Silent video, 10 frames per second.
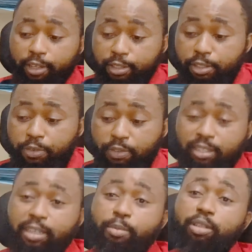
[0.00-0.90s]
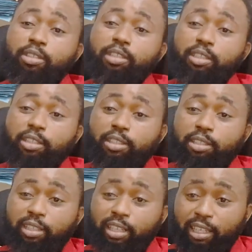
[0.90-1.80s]
A deed of assignment
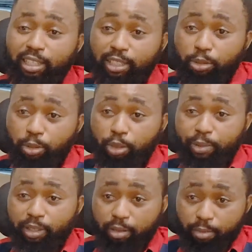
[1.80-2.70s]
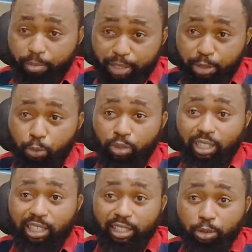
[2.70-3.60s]
is a legal document. Mind the word
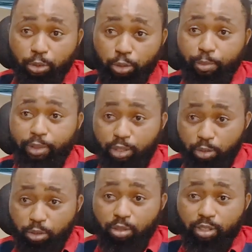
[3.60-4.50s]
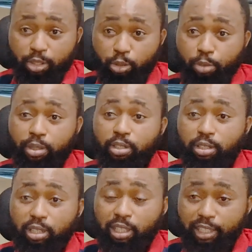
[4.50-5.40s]
legal document. It's not just a document.
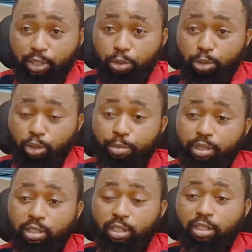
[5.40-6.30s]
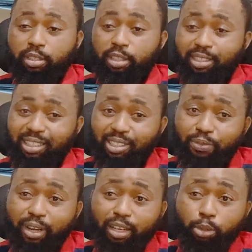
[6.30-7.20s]
It's a legal document that
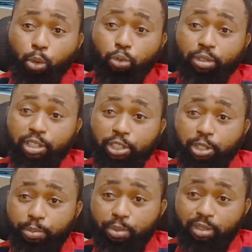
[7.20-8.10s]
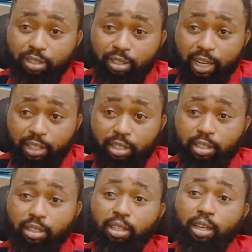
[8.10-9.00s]
transfers ownership, right,
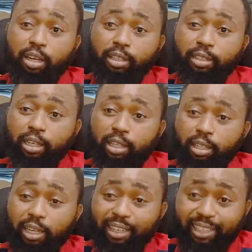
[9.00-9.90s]
and an